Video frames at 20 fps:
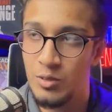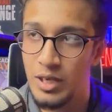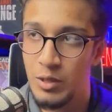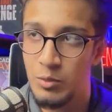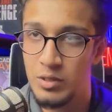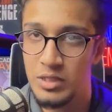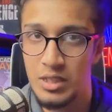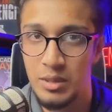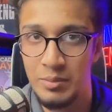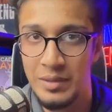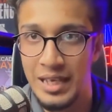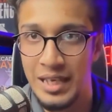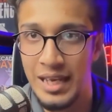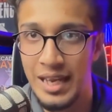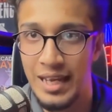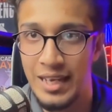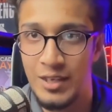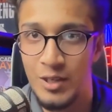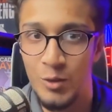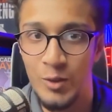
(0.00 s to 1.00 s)
it was something
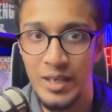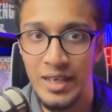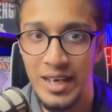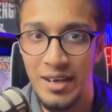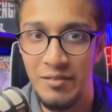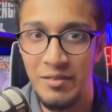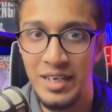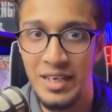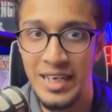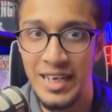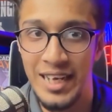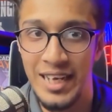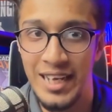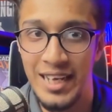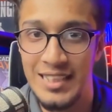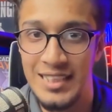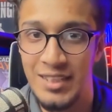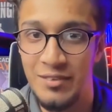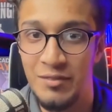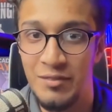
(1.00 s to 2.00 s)
like do it every day
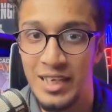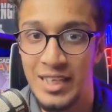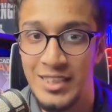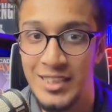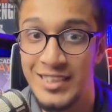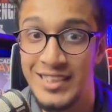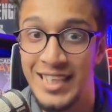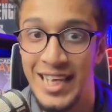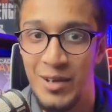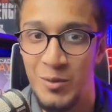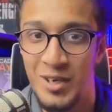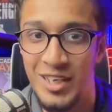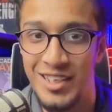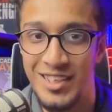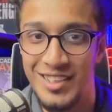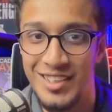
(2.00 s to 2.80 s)
as if it's day one